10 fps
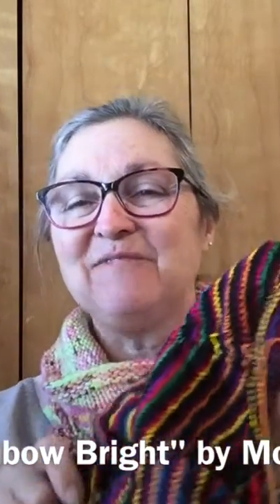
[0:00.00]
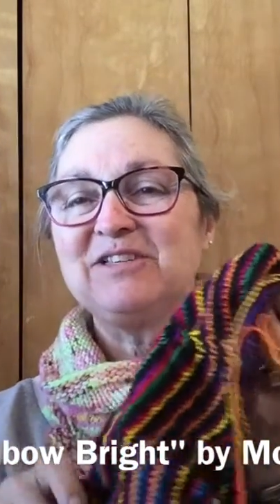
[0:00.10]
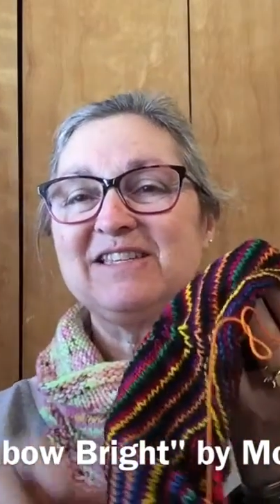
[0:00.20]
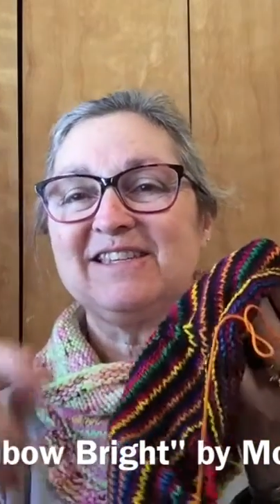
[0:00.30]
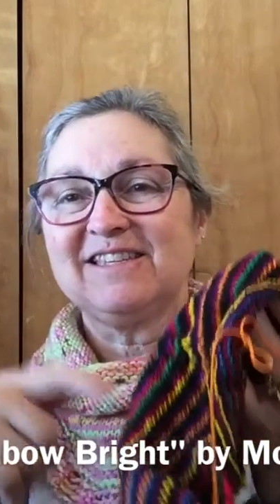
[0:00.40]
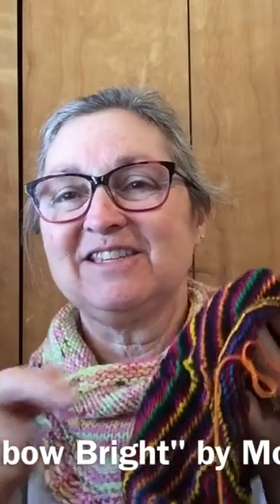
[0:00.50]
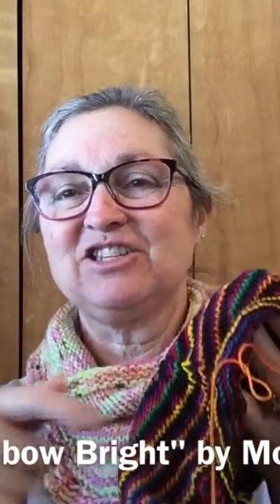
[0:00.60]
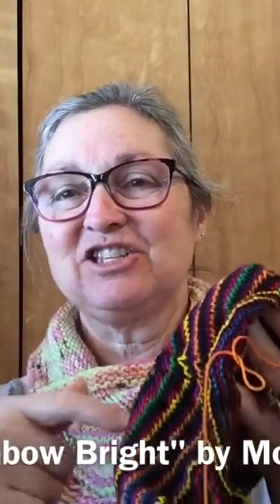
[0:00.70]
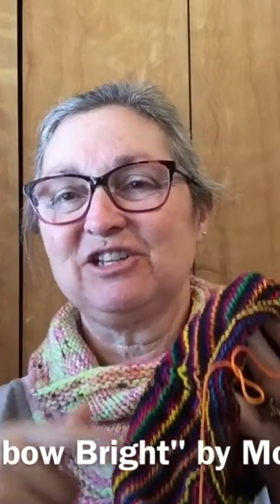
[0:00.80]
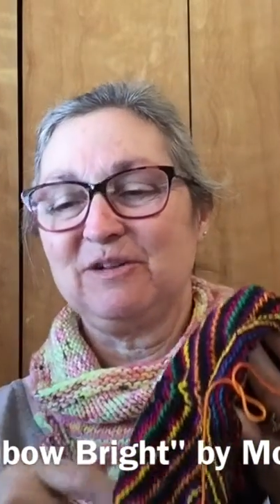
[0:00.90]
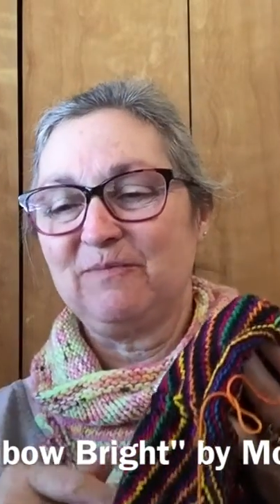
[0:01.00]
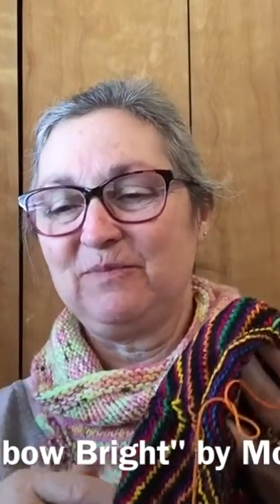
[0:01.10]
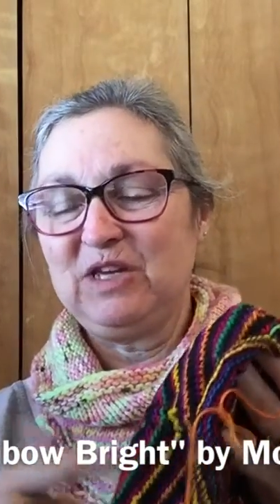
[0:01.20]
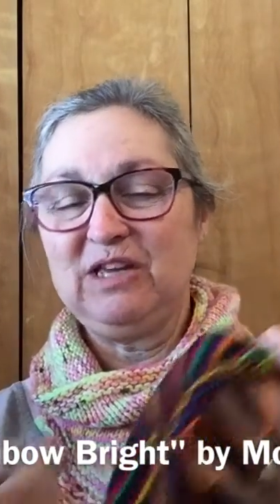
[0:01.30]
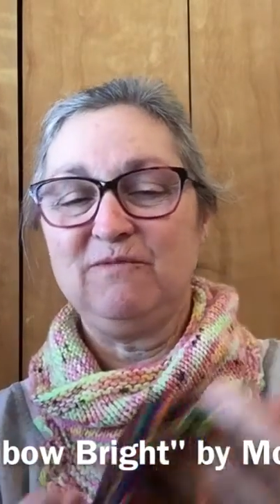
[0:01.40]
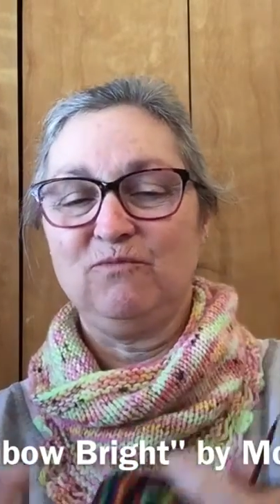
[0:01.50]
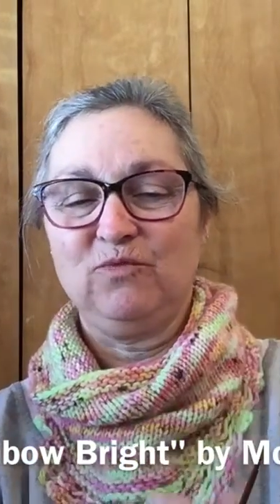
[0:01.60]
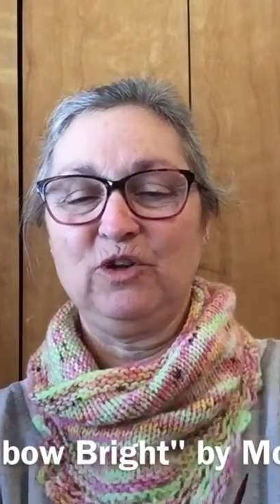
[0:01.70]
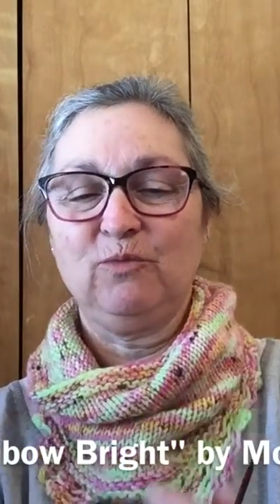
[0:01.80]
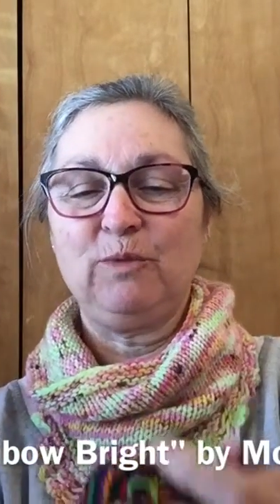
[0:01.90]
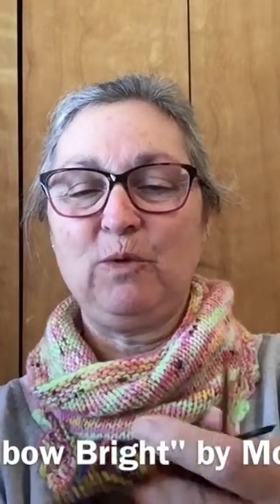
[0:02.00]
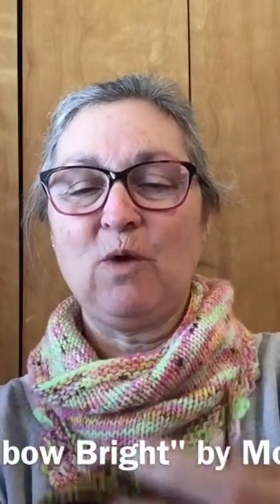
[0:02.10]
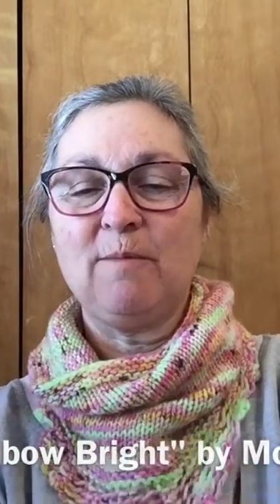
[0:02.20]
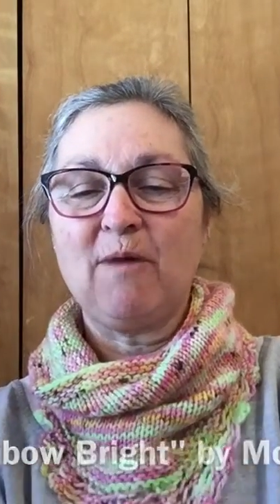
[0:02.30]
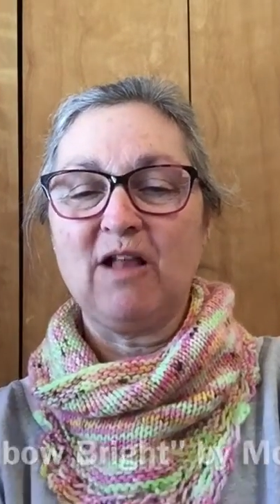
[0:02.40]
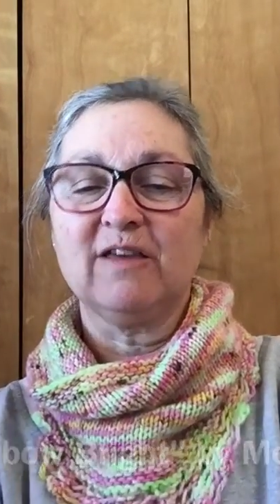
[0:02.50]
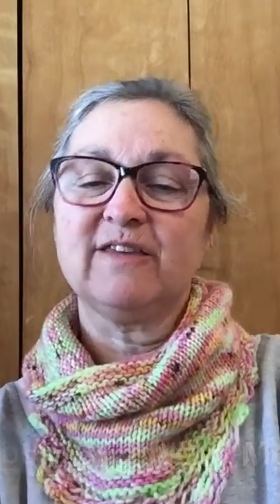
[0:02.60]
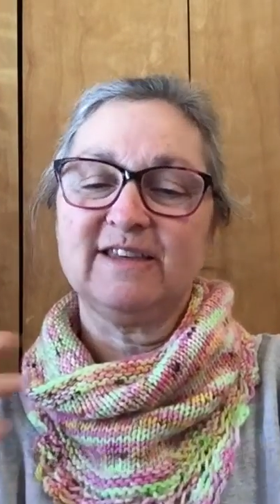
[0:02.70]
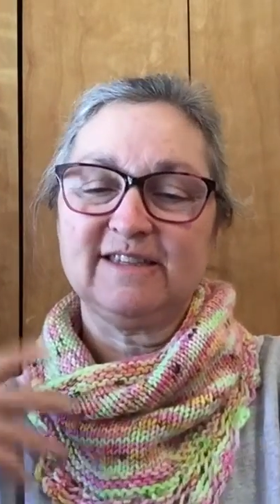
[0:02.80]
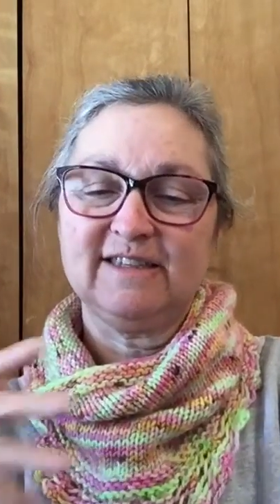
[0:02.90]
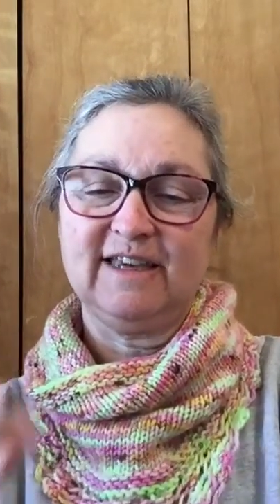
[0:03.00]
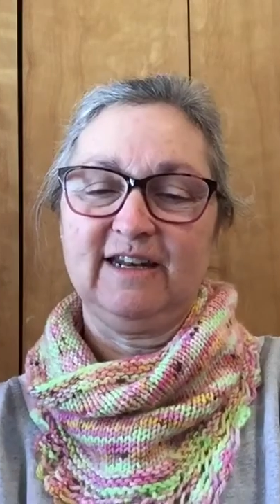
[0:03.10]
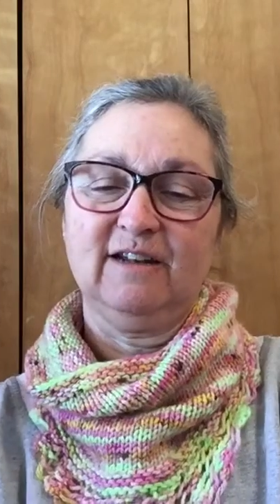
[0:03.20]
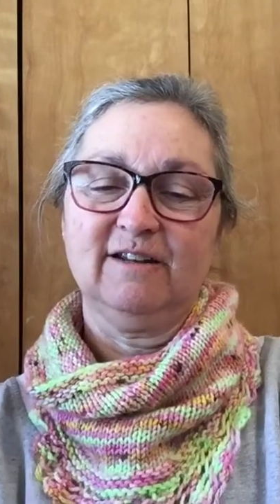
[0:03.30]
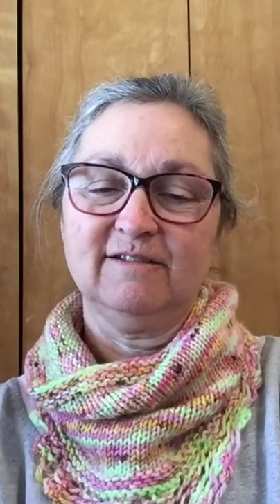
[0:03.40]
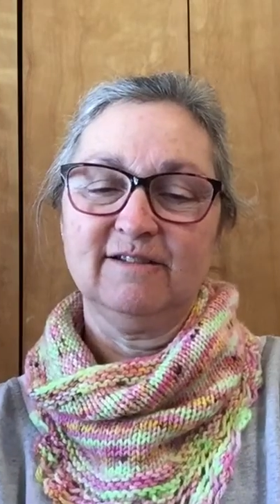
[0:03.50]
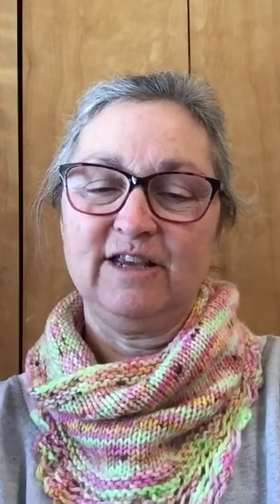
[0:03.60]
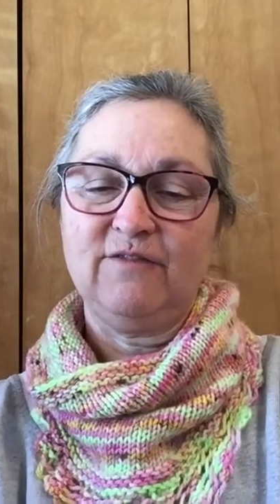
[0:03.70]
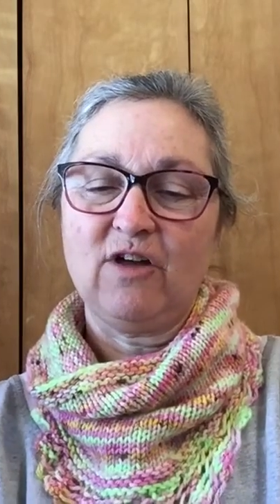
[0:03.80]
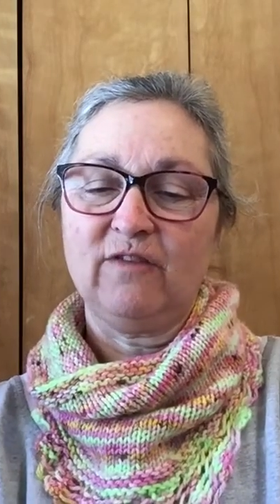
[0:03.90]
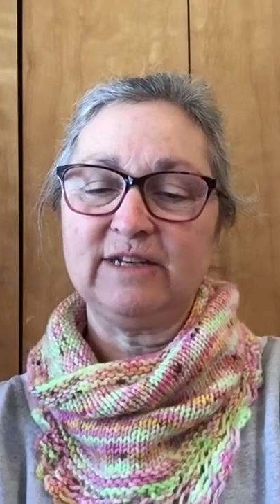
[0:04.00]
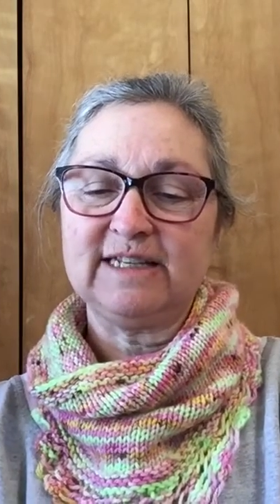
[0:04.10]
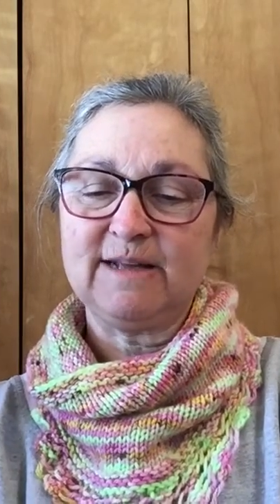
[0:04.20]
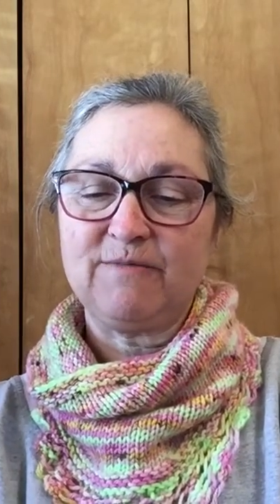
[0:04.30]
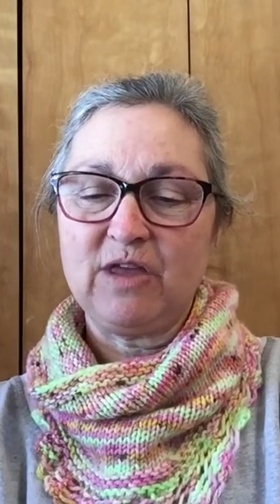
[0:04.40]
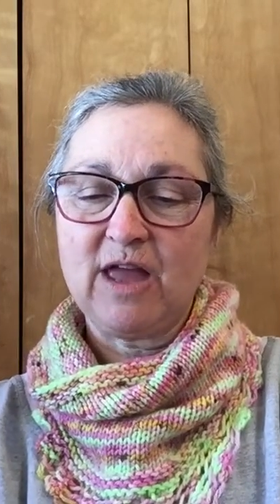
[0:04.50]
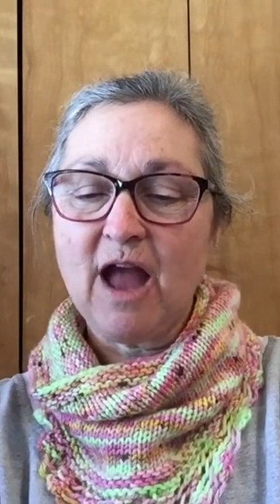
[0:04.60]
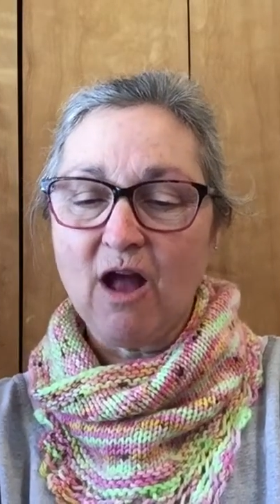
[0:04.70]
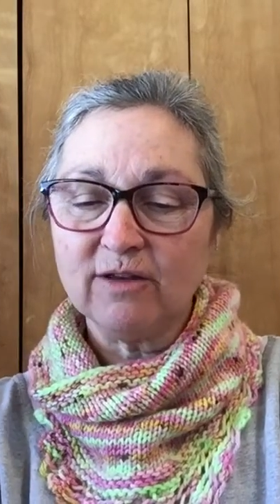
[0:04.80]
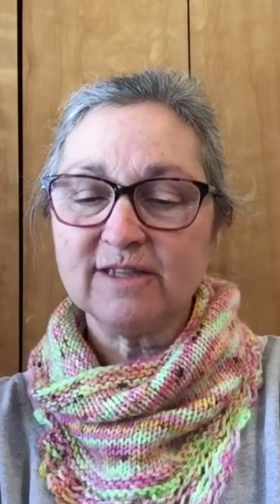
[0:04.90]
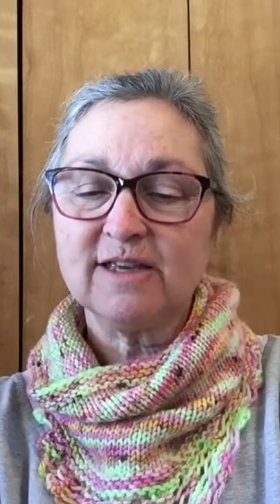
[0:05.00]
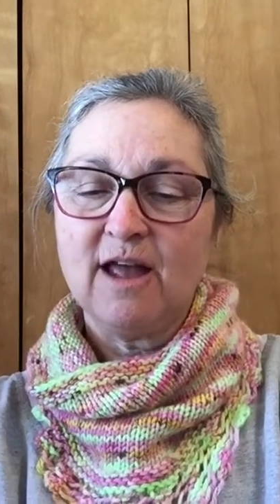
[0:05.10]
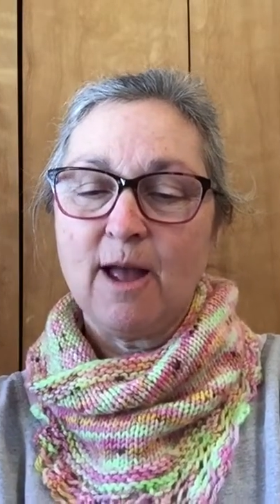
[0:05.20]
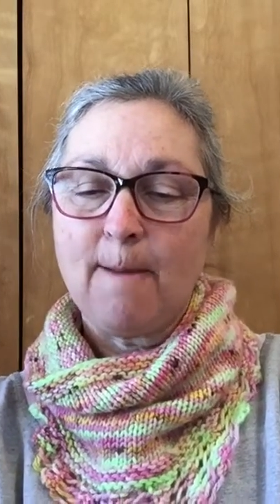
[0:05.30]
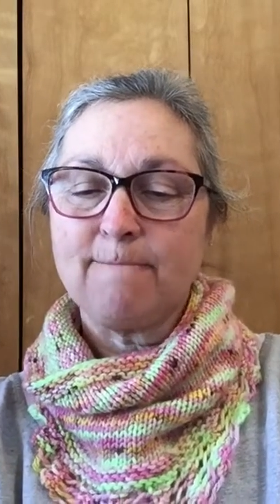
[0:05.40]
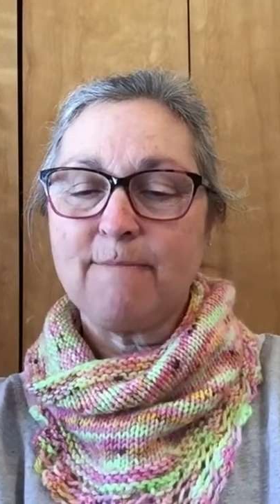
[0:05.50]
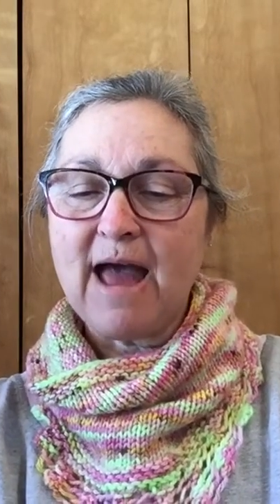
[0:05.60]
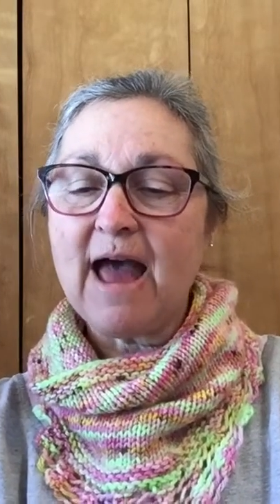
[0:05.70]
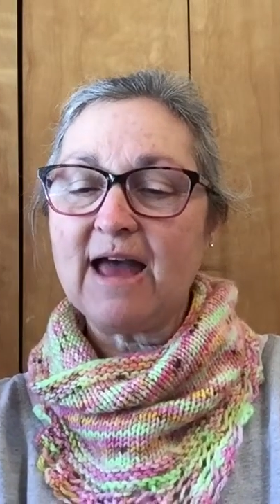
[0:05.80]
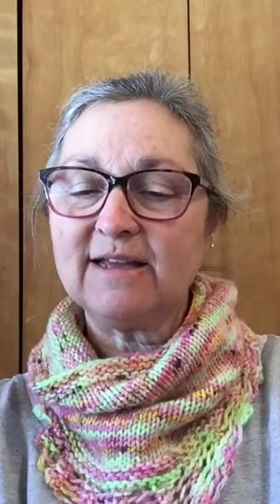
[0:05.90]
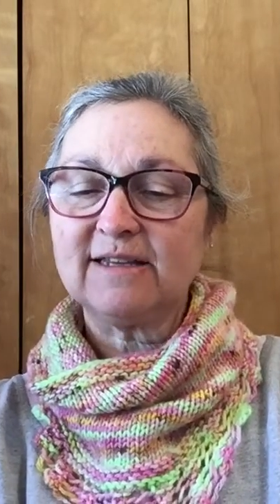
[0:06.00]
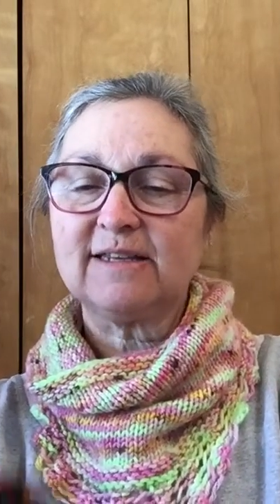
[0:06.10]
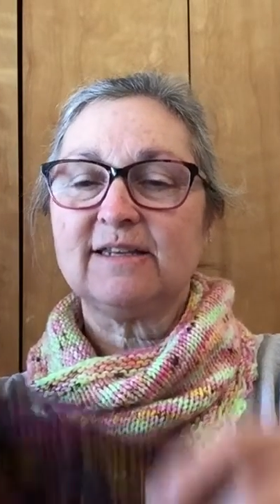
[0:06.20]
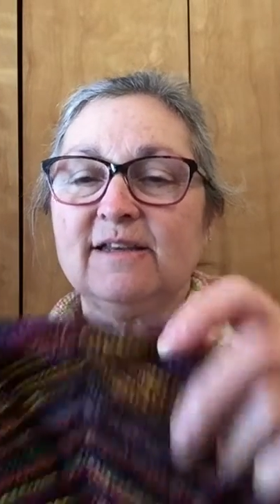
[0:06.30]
This is just going to be, there'll be one ball of this and then it'll evolve into something else. But